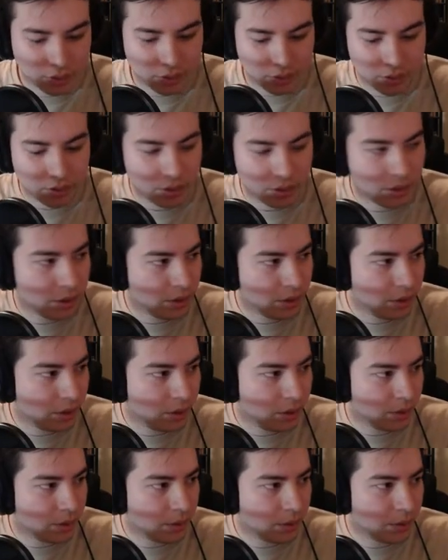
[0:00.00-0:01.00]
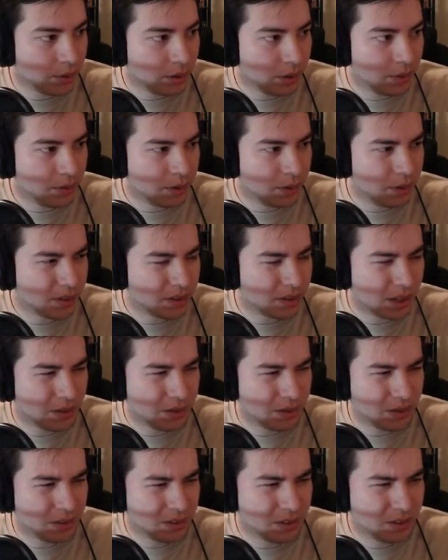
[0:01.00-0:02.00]
Maybe give it a
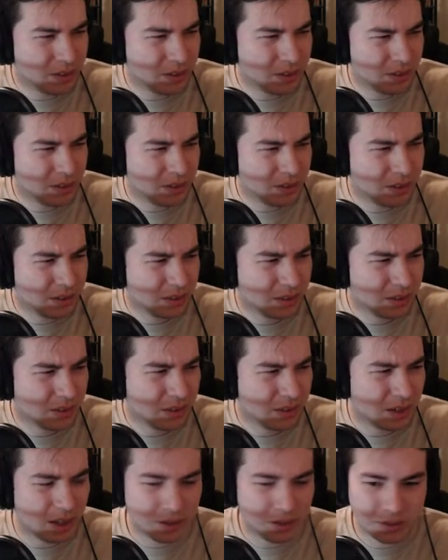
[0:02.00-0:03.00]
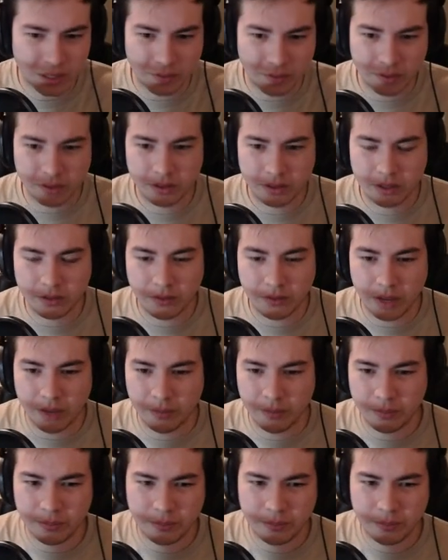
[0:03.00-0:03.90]
7. Yeah, 7. Just 5.